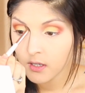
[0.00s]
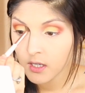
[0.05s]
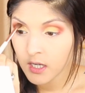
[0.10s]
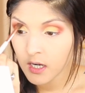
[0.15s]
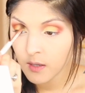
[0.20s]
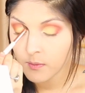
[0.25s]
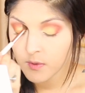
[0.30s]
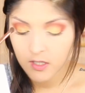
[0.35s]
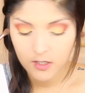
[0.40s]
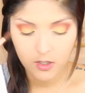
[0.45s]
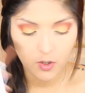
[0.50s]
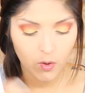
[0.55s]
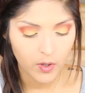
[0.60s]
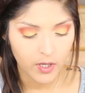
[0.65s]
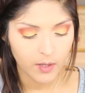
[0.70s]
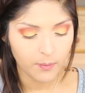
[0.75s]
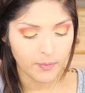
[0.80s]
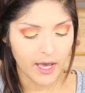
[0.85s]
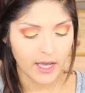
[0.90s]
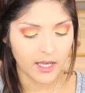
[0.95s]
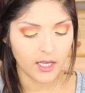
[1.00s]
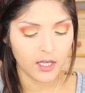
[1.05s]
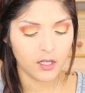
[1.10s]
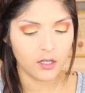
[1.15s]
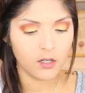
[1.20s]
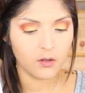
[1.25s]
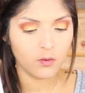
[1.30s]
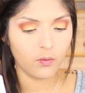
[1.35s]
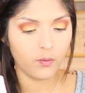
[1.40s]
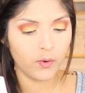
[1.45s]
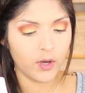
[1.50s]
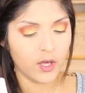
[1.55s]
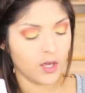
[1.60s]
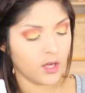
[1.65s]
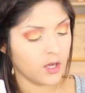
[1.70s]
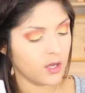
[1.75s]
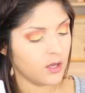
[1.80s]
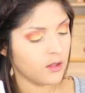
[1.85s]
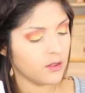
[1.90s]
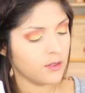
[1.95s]
and I'm just going back in
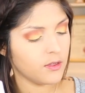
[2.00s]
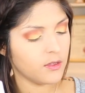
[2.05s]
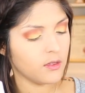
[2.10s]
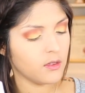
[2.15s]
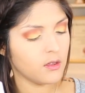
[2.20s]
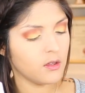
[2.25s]
with